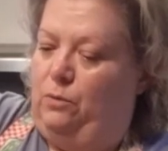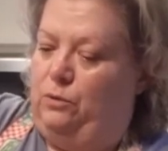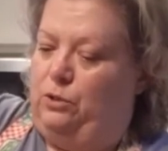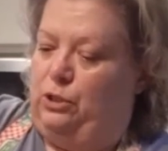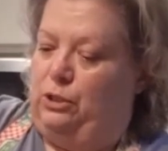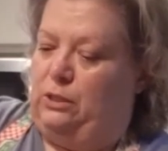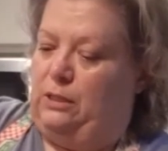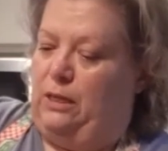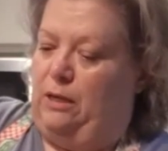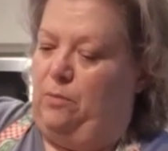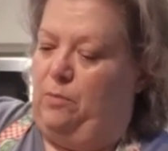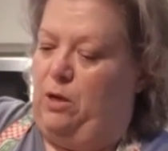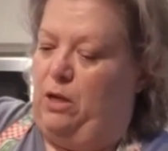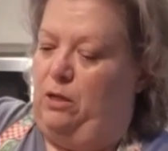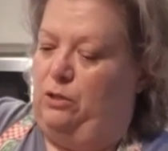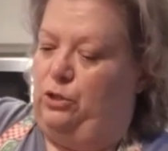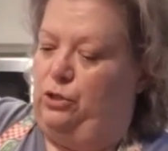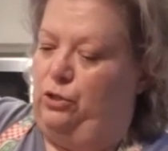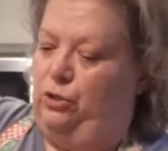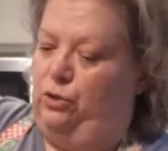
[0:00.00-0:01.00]
just get them
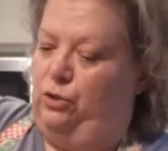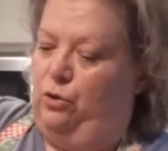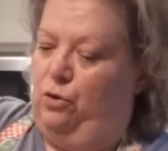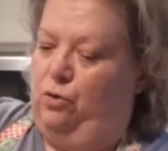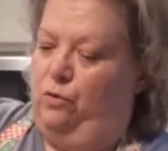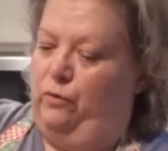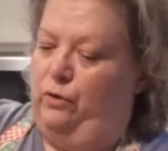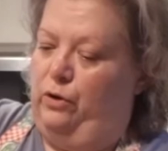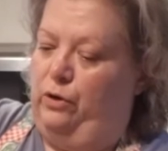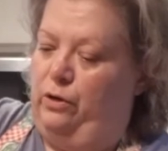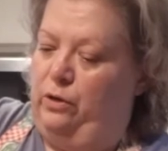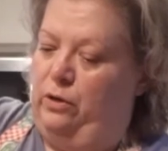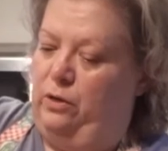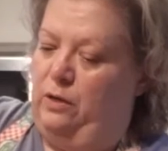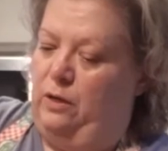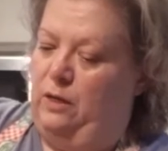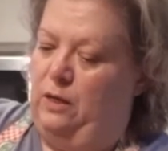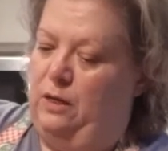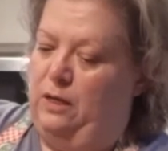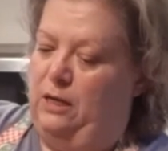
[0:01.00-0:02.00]
all turned over.
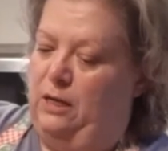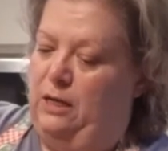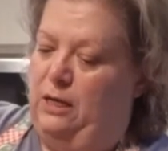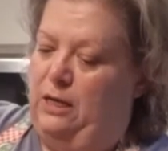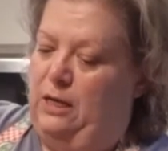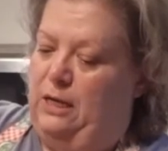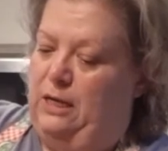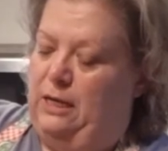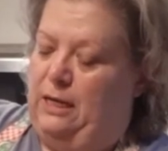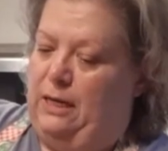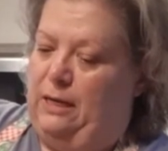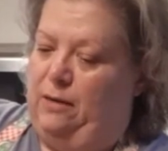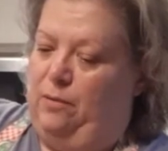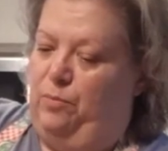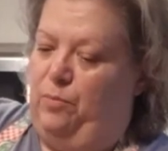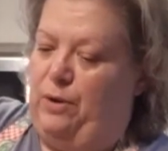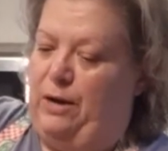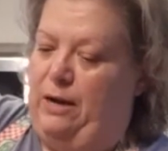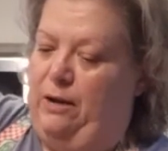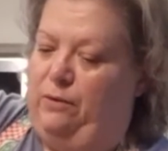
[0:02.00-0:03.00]
Get
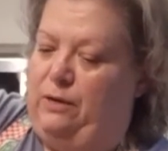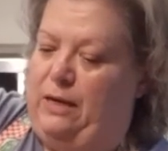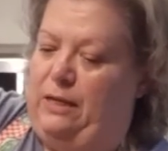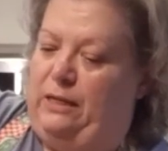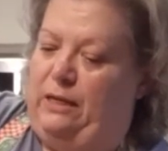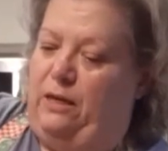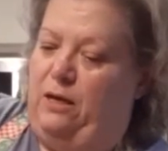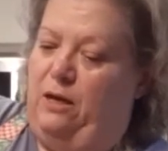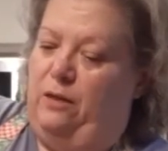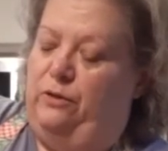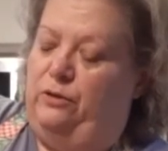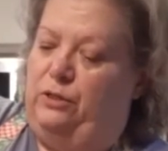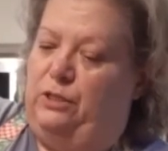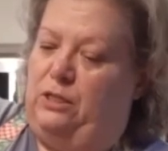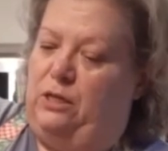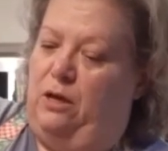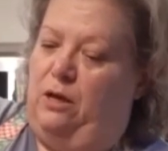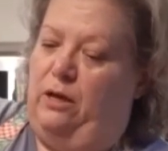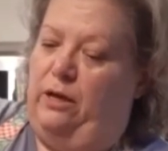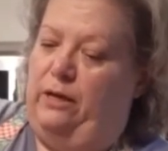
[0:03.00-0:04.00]
them browned on the other
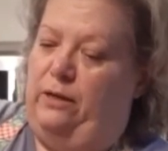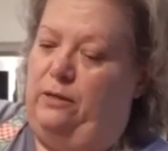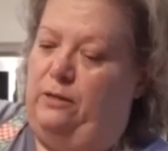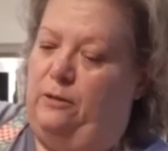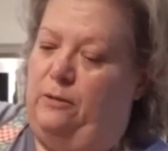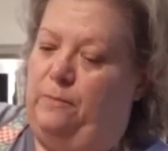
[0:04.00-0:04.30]
side.